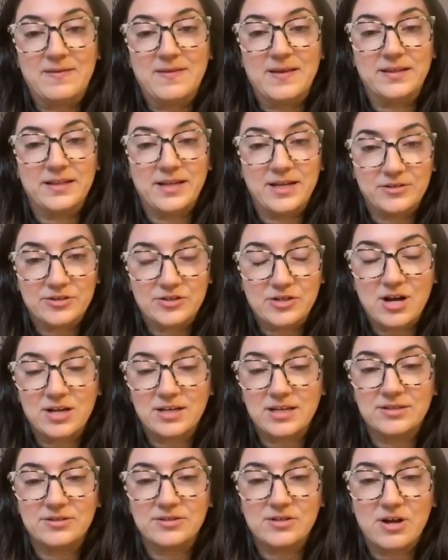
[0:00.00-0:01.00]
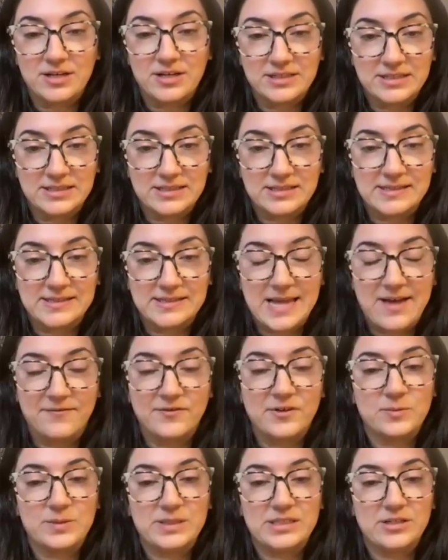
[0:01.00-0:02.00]
and then later talking to audiences
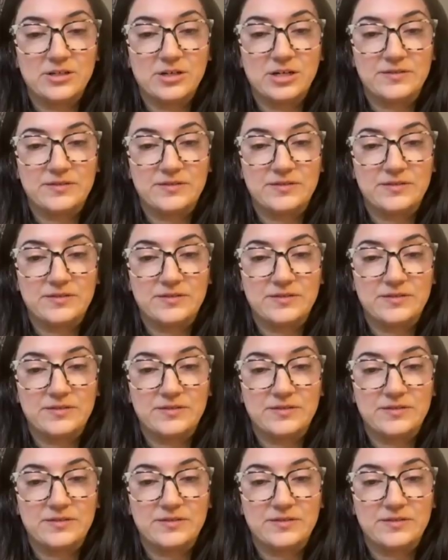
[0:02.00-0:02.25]
after we did